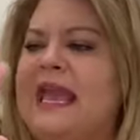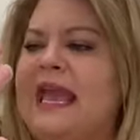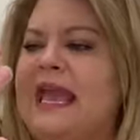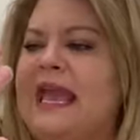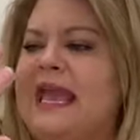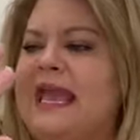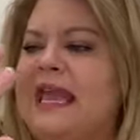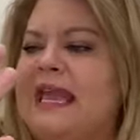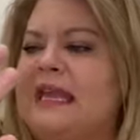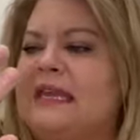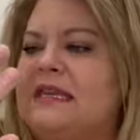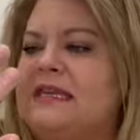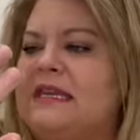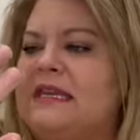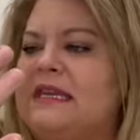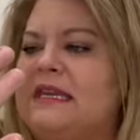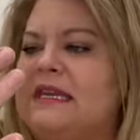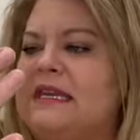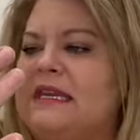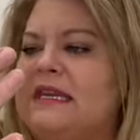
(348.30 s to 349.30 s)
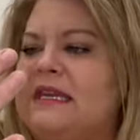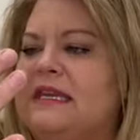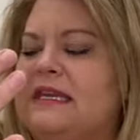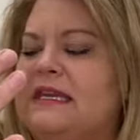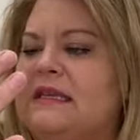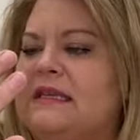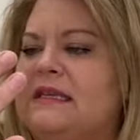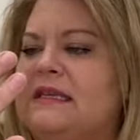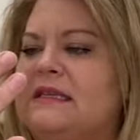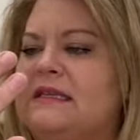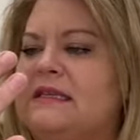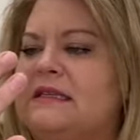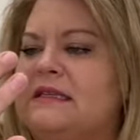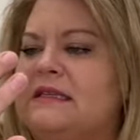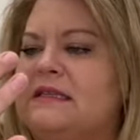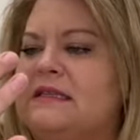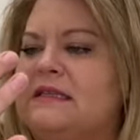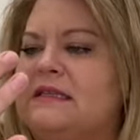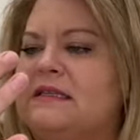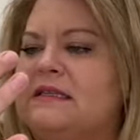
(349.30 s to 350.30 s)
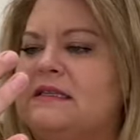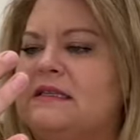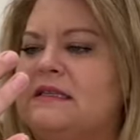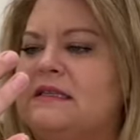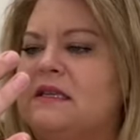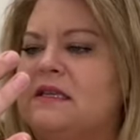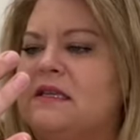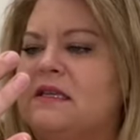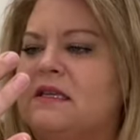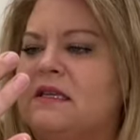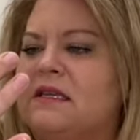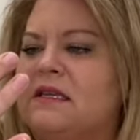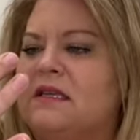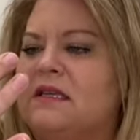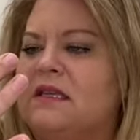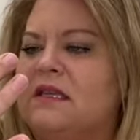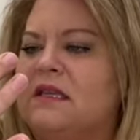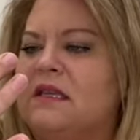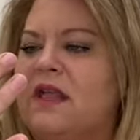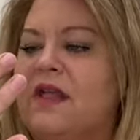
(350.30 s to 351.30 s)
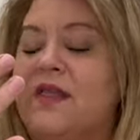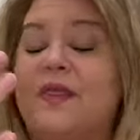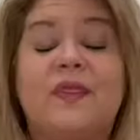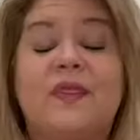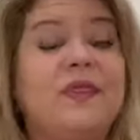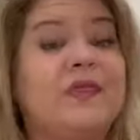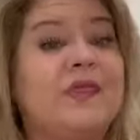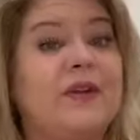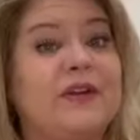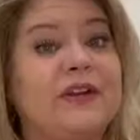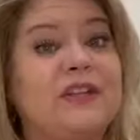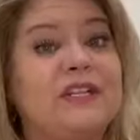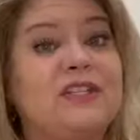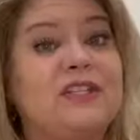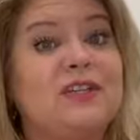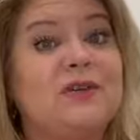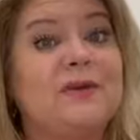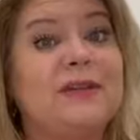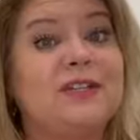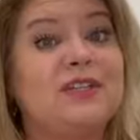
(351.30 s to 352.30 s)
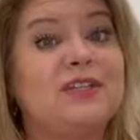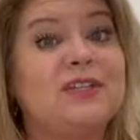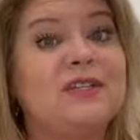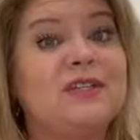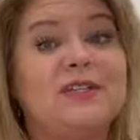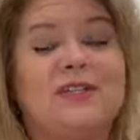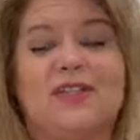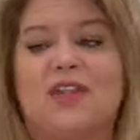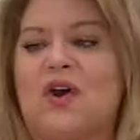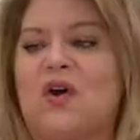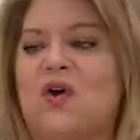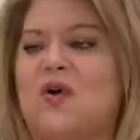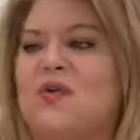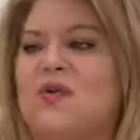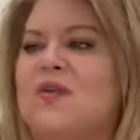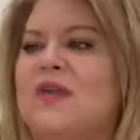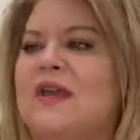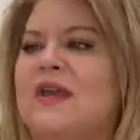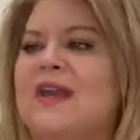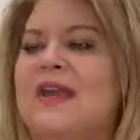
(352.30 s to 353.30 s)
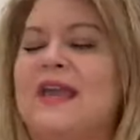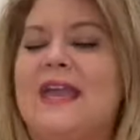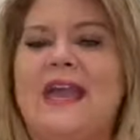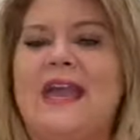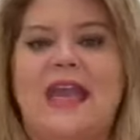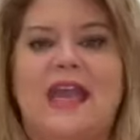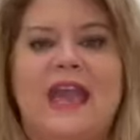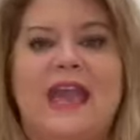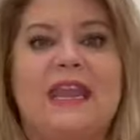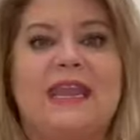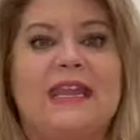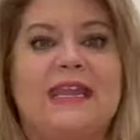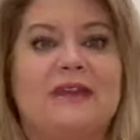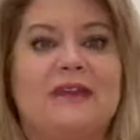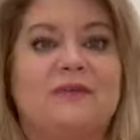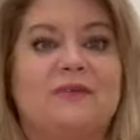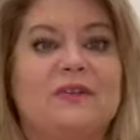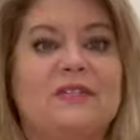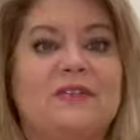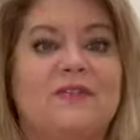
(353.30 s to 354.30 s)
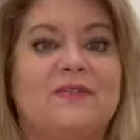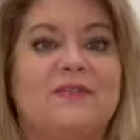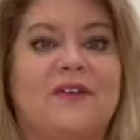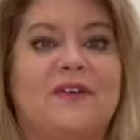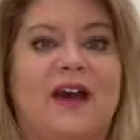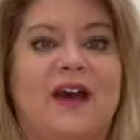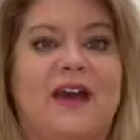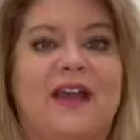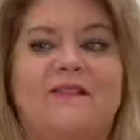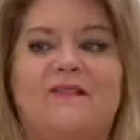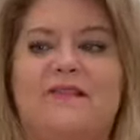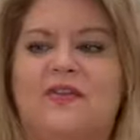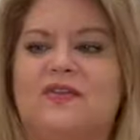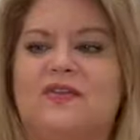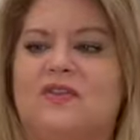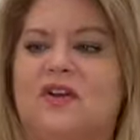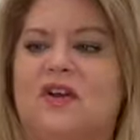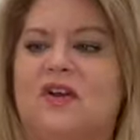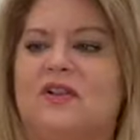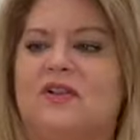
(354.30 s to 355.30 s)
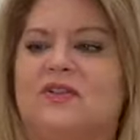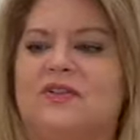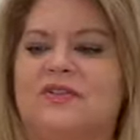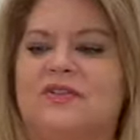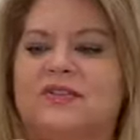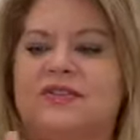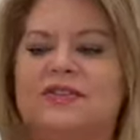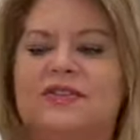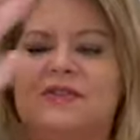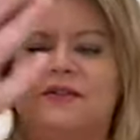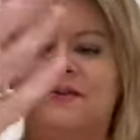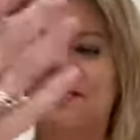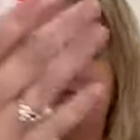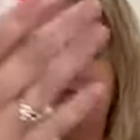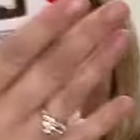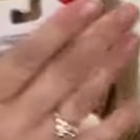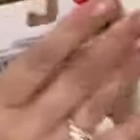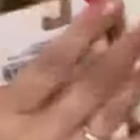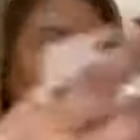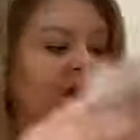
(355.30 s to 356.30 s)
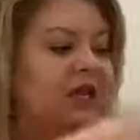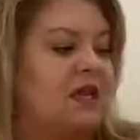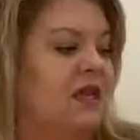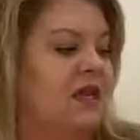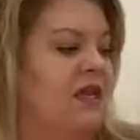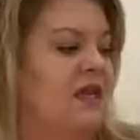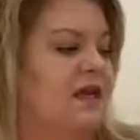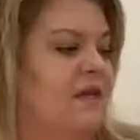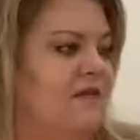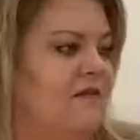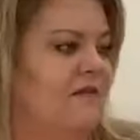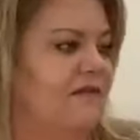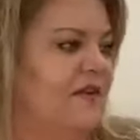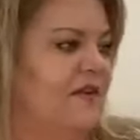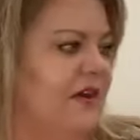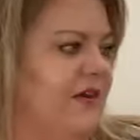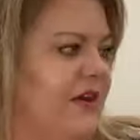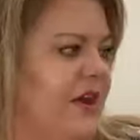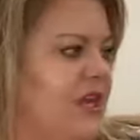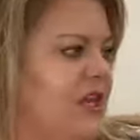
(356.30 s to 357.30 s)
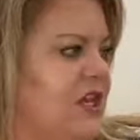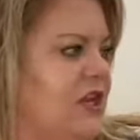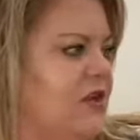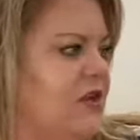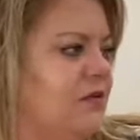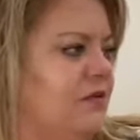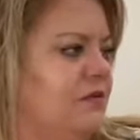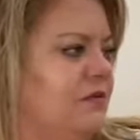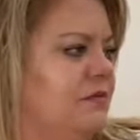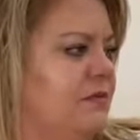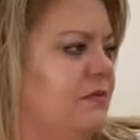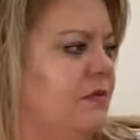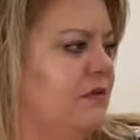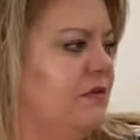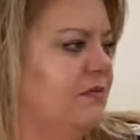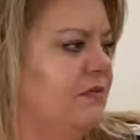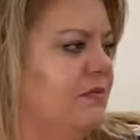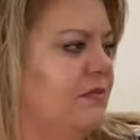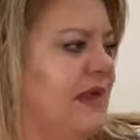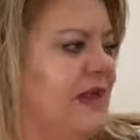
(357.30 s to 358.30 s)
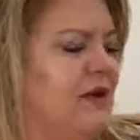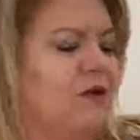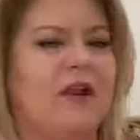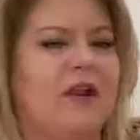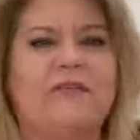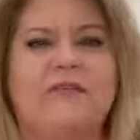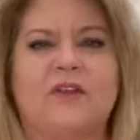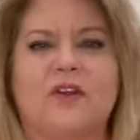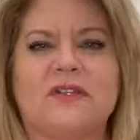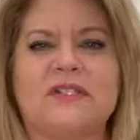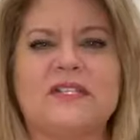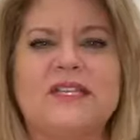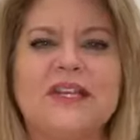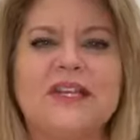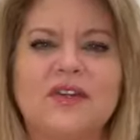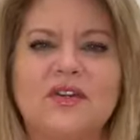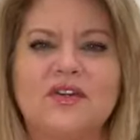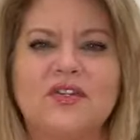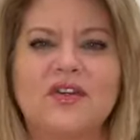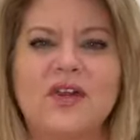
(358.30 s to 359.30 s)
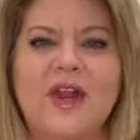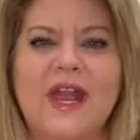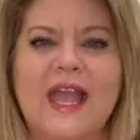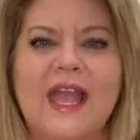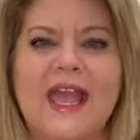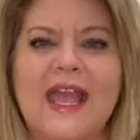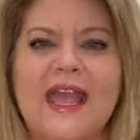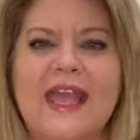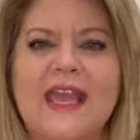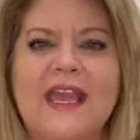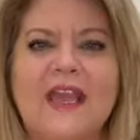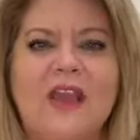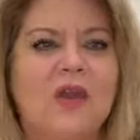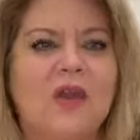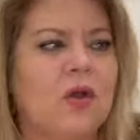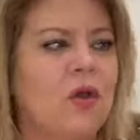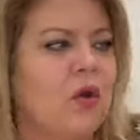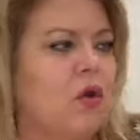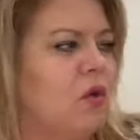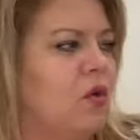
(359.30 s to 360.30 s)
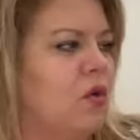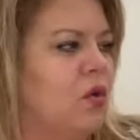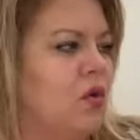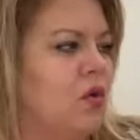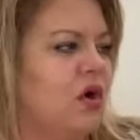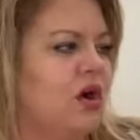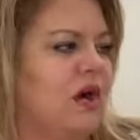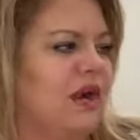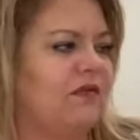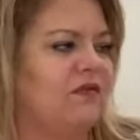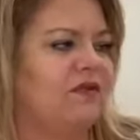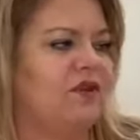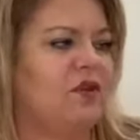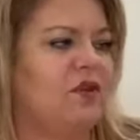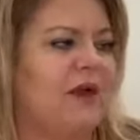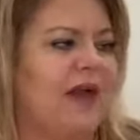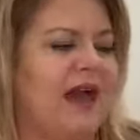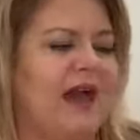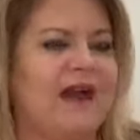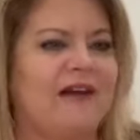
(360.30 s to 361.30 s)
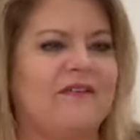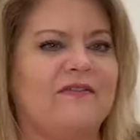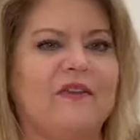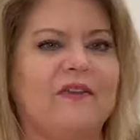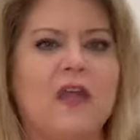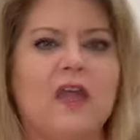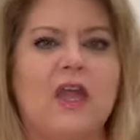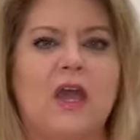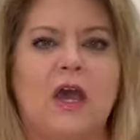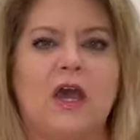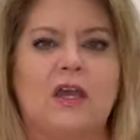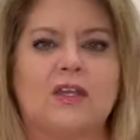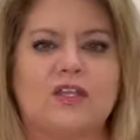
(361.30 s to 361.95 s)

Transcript: And it is thirty-two inches long, and it was five dollars. Very cute. It'd be great for a tier tray, or if you have a